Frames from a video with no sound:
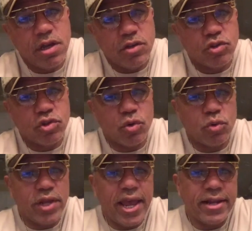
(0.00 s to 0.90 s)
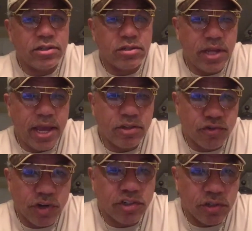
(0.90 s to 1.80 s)
So they had a
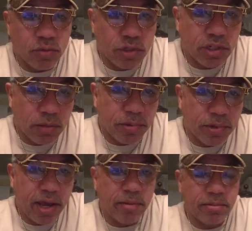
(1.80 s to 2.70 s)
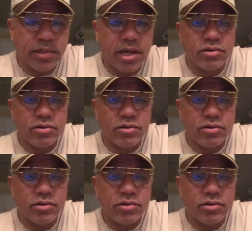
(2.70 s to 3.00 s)
structure in which they put albums out.